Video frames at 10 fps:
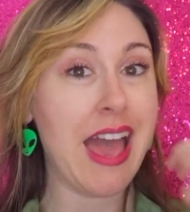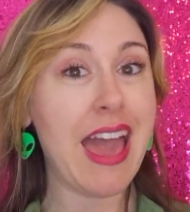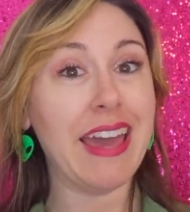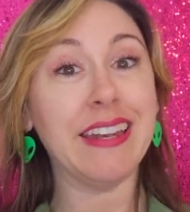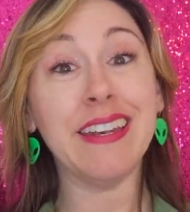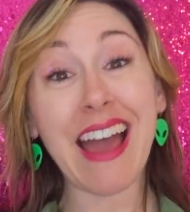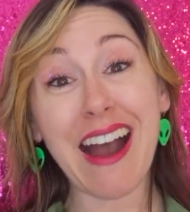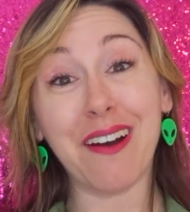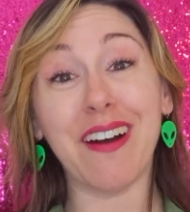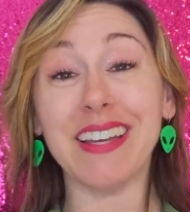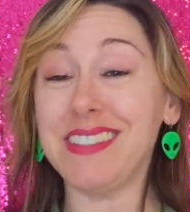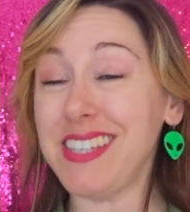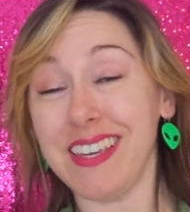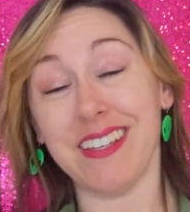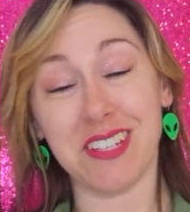And now I
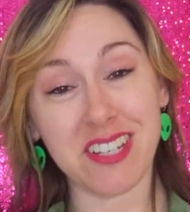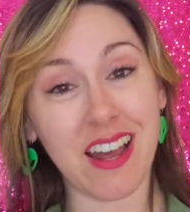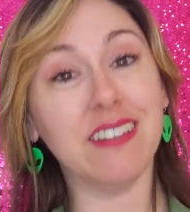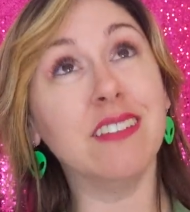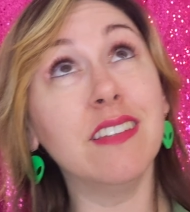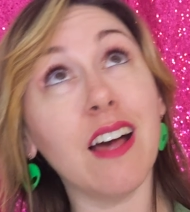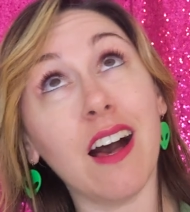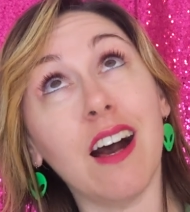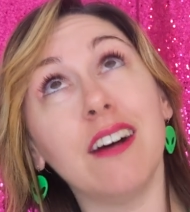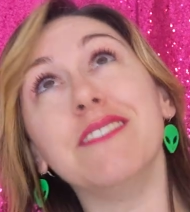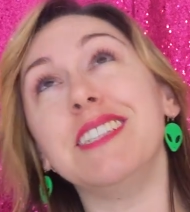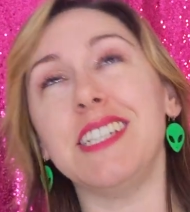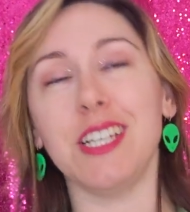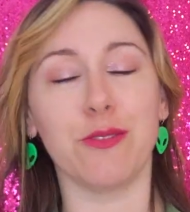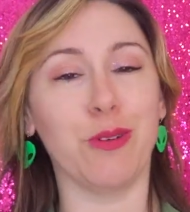teach. I love to
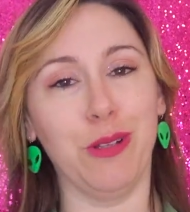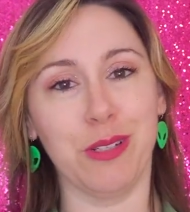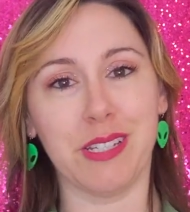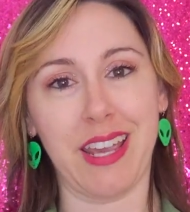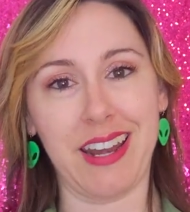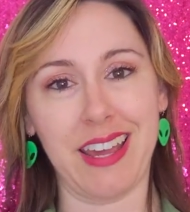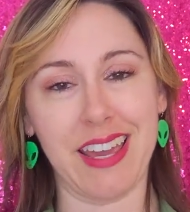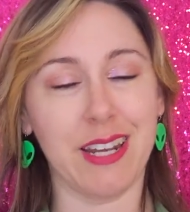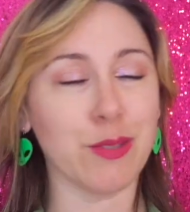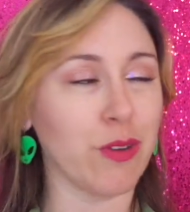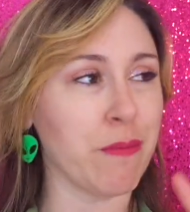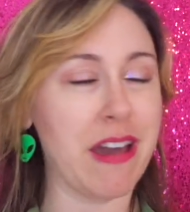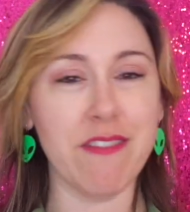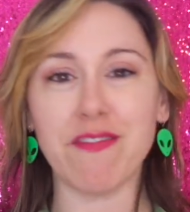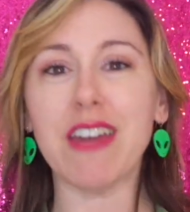teach roller skating. It is one of my
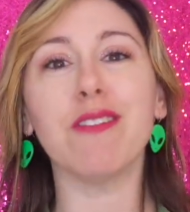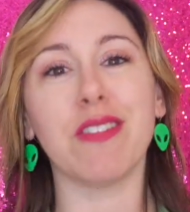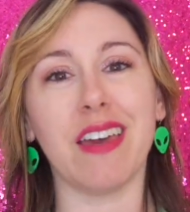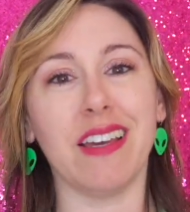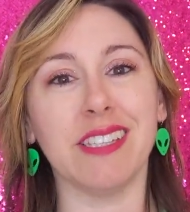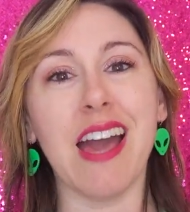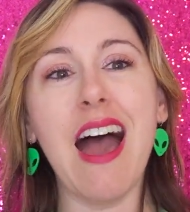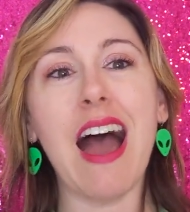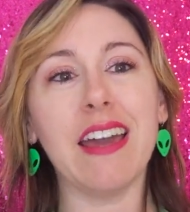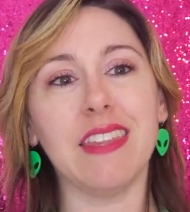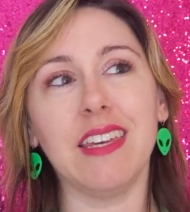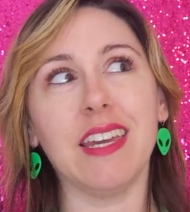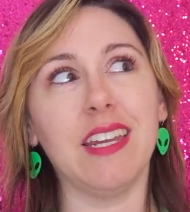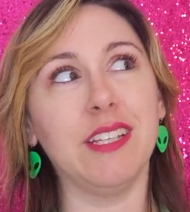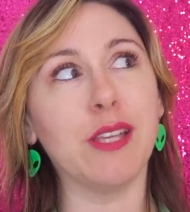favorite things. I think
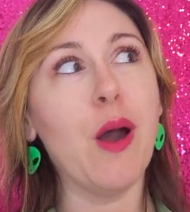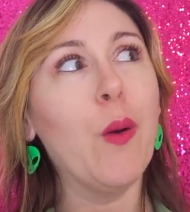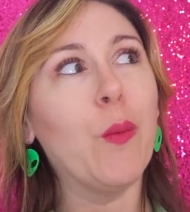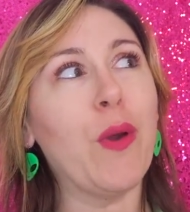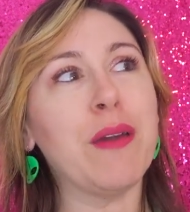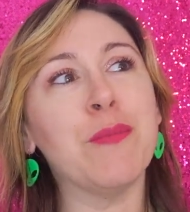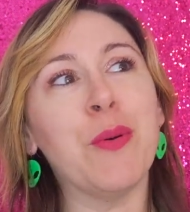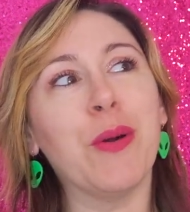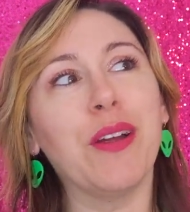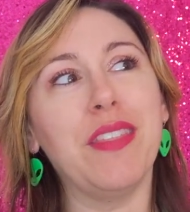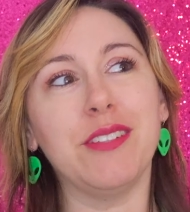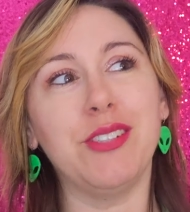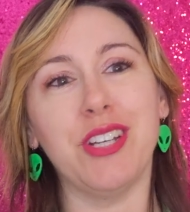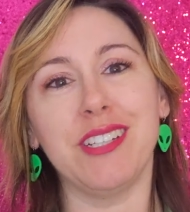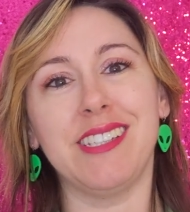it is way more than
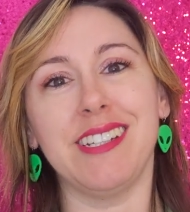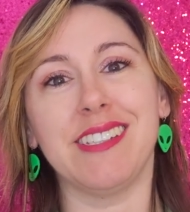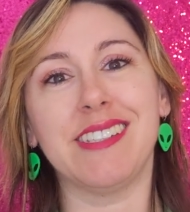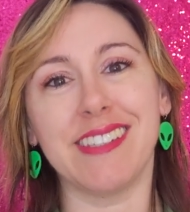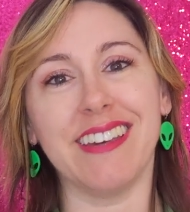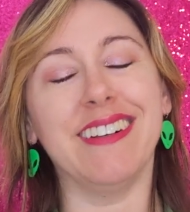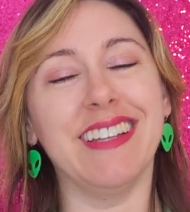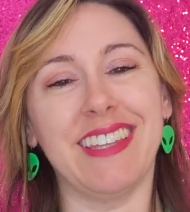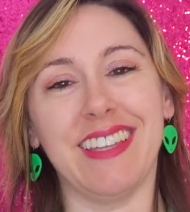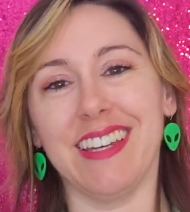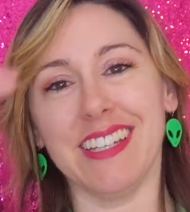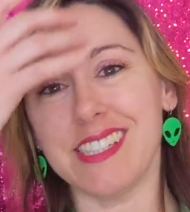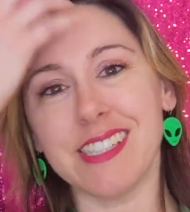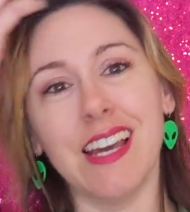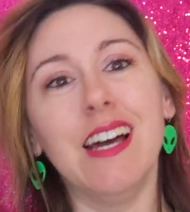just a skill. I think
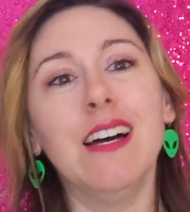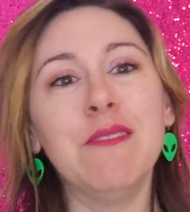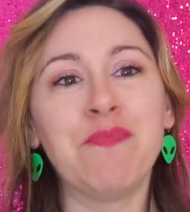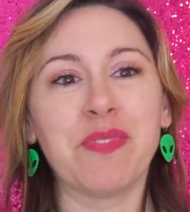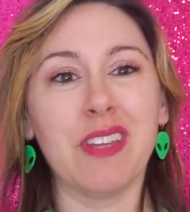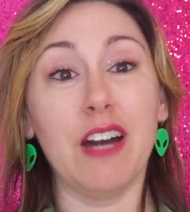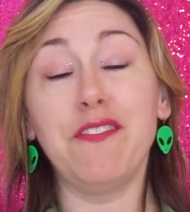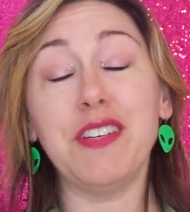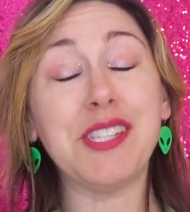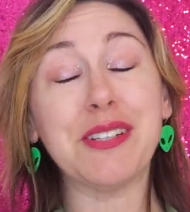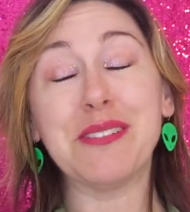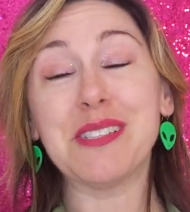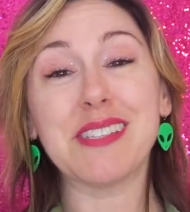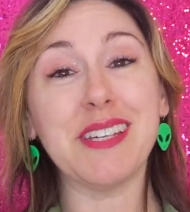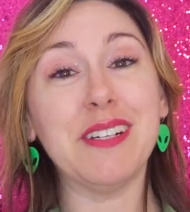it's a physical
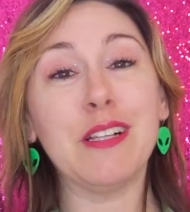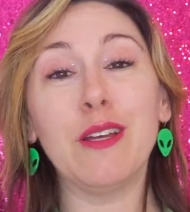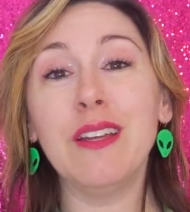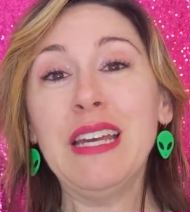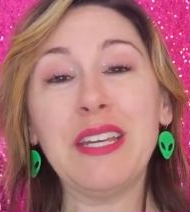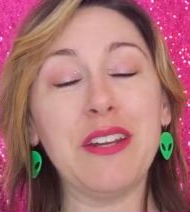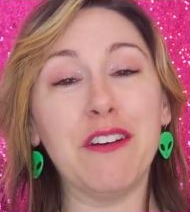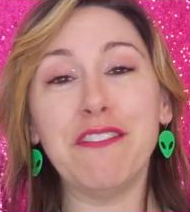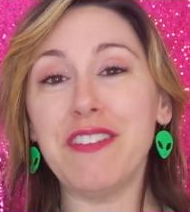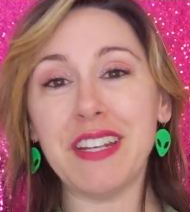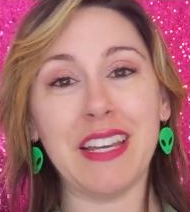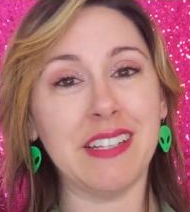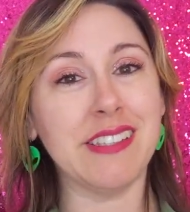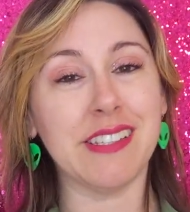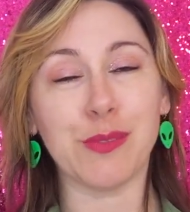skill. You know,
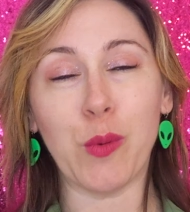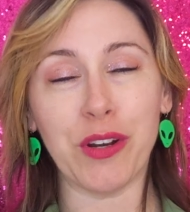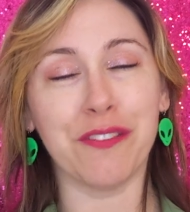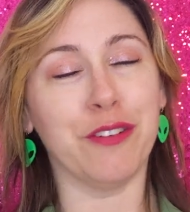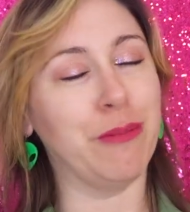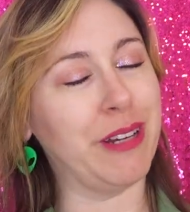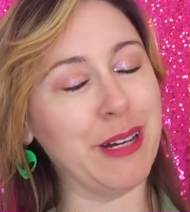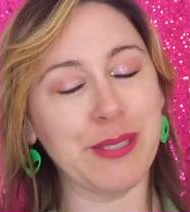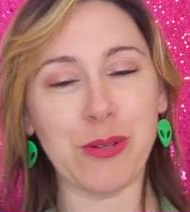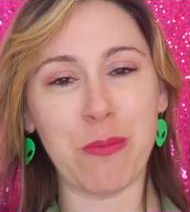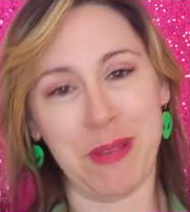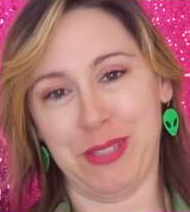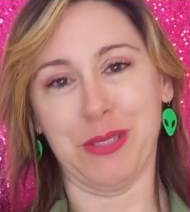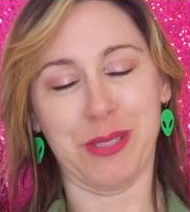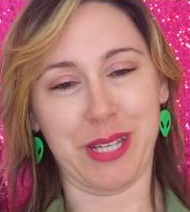fitness is wonderful, but also a
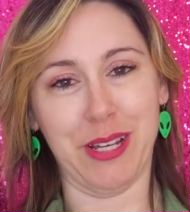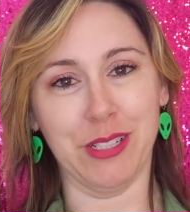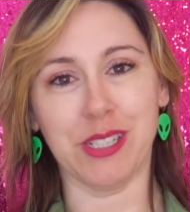mental skill.